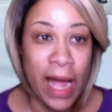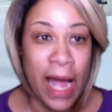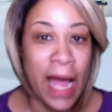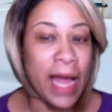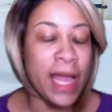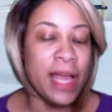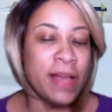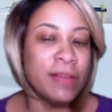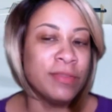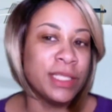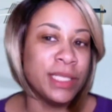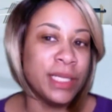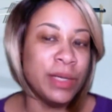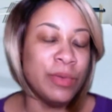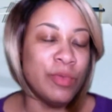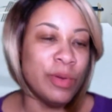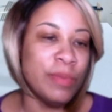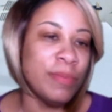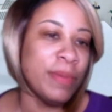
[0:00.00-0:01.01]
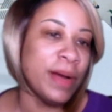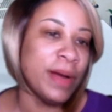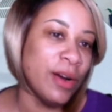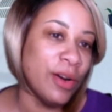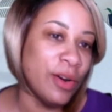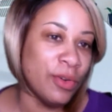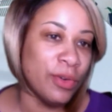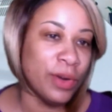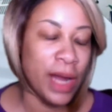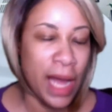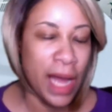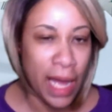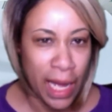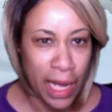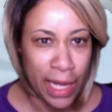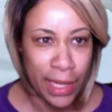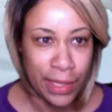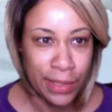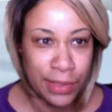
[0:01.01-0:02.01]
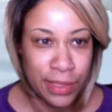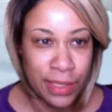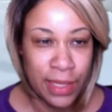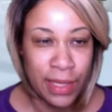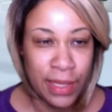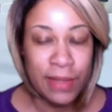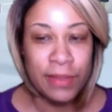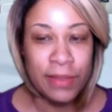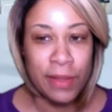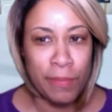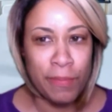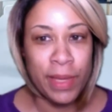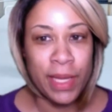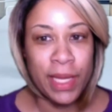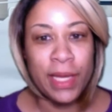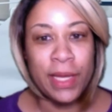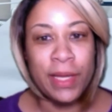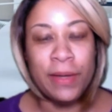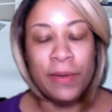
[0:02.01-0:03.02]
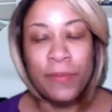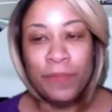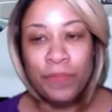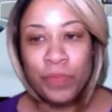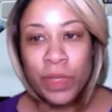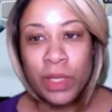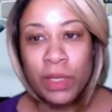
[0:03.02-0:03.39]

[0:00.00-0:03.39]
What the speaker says: I have seen with my own eyes the men